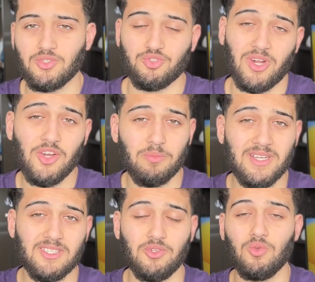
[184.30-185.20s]
So try your
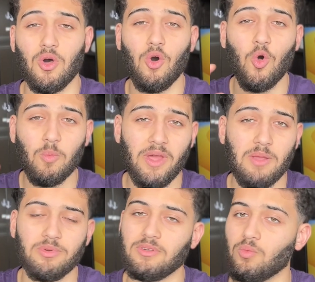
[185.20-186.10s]
best to do the whole
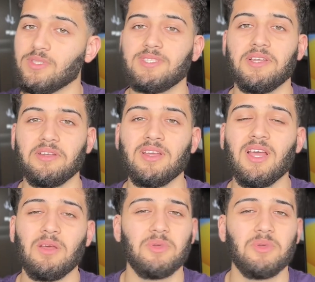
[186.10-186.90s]
paper in one sitting,